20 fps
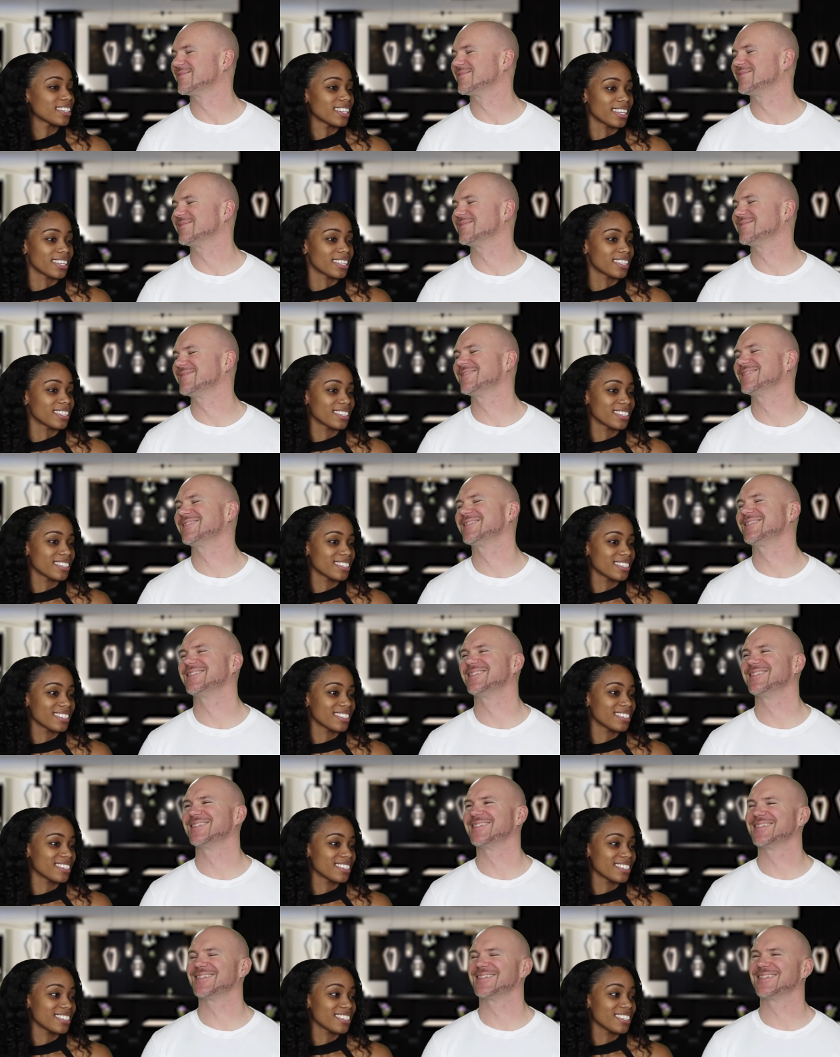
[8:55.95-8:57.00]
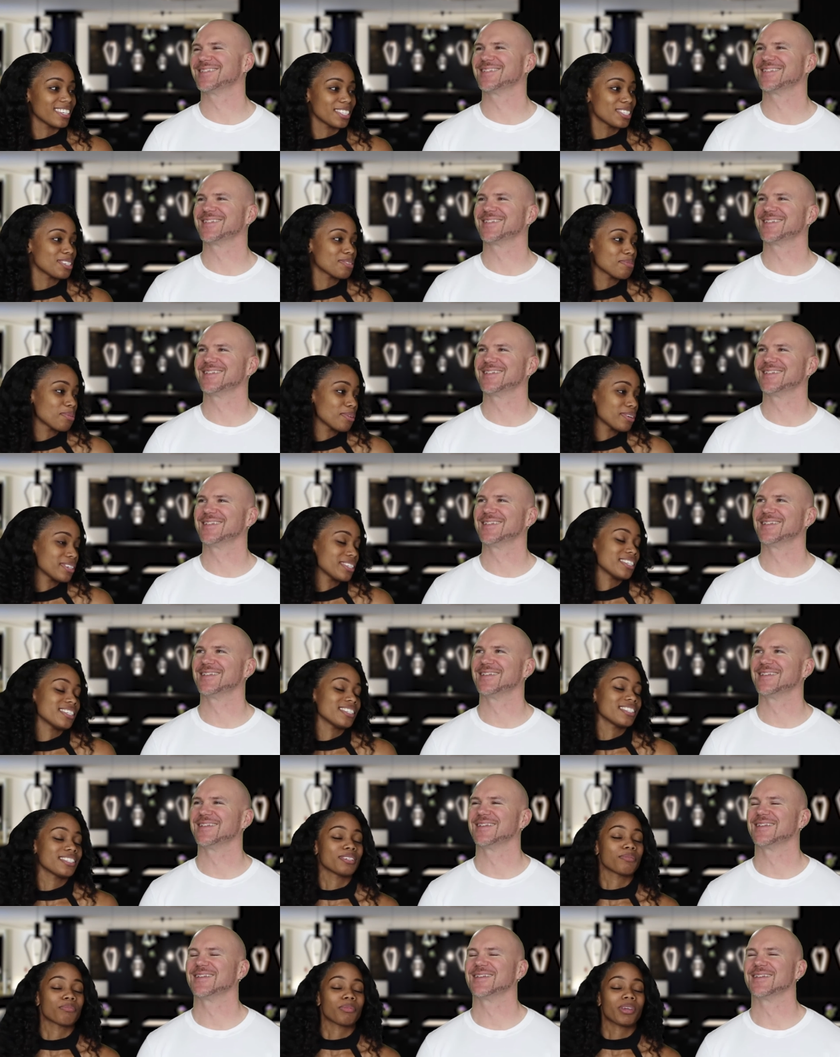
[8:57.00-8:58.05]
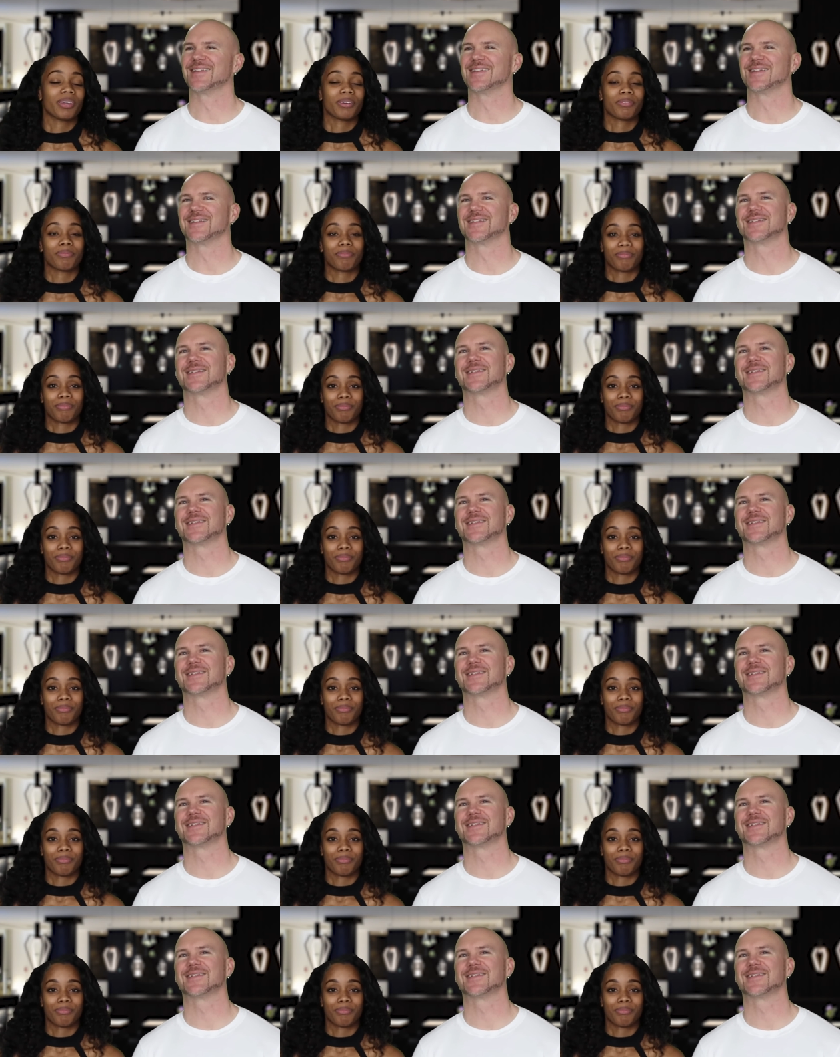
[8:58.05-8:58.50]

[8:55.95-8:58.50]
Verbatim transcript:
Speaker 1: Like it's important to me.